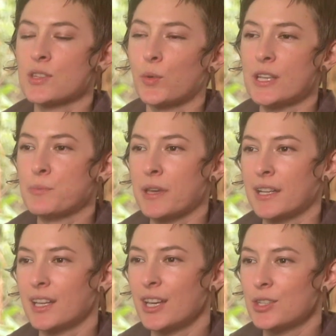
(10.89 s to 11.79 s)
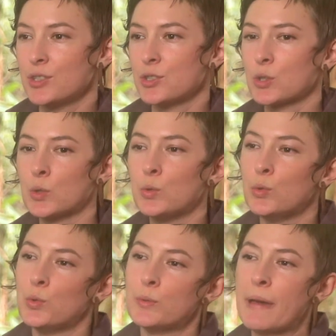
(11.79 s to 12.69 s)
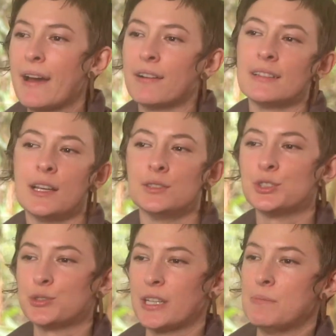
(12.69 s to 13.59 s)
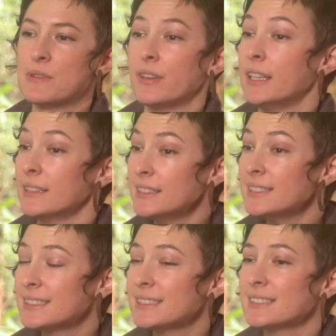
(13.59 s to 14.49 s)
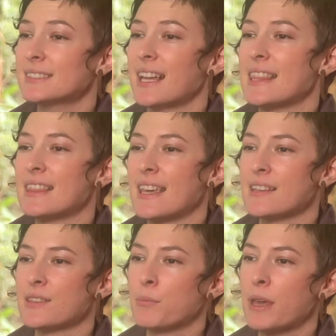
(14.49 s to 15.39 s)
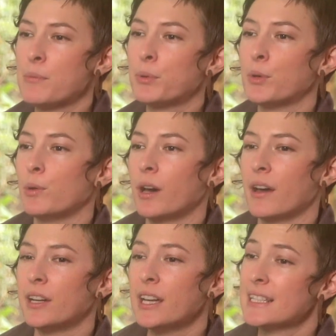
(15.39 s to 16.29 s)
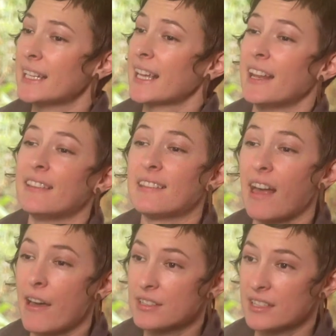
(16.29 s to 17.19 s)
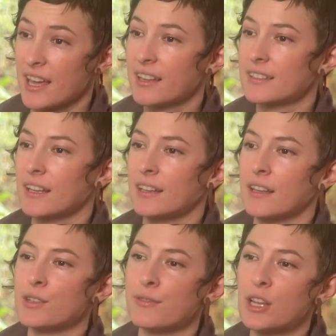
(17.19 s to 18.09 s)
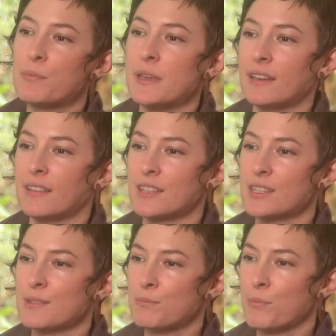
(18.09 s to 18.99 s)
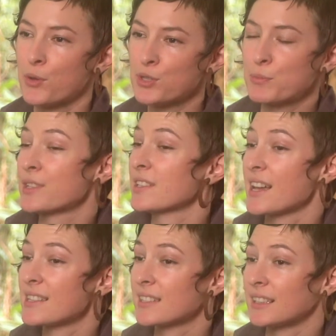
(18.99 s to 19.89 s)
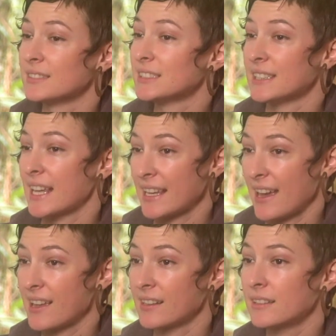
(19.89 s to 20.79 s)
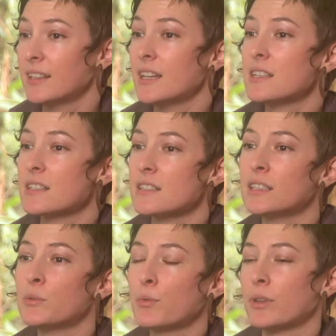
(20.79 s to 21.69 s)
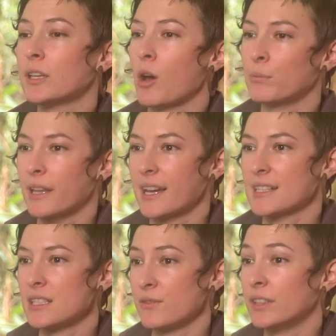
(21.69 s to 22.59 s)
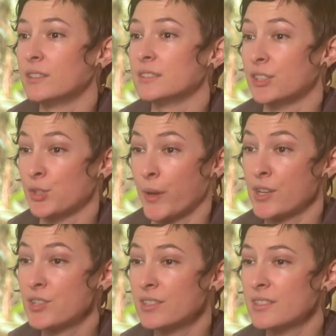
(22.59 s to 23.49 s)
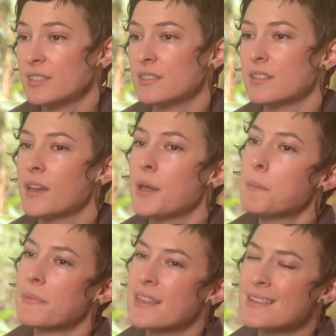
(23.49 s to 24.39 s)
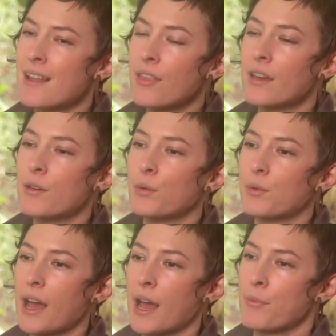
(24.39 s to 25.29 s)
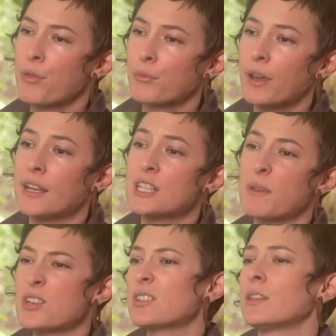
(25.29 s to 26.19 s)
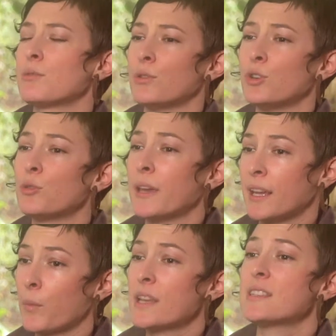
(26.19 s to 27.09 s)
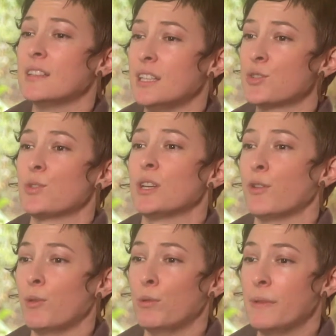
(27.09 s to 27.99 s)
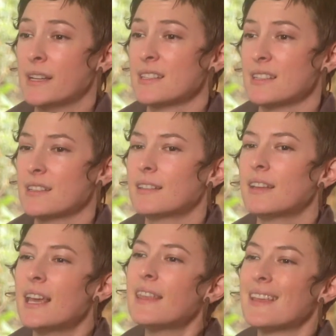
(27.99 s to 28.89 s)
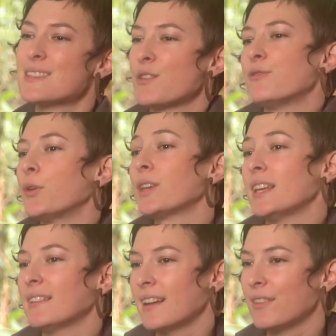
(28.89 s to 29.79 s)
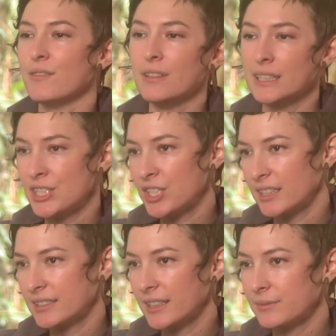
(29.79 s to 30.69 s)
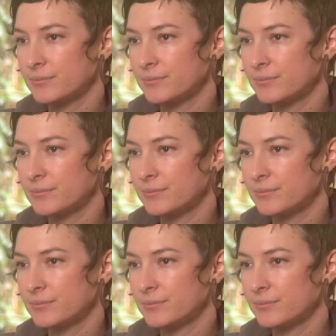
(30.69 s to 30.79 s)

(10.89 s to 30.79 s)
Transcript: there's always been two parallel streams of healers, and there's the people who are dedicating their life to that, and they're developing the most precise skills that they can to deal with really complex and difficult situations. There's another thread, especially through European Western history of herbal medicine. There's the folk healer, the village healer,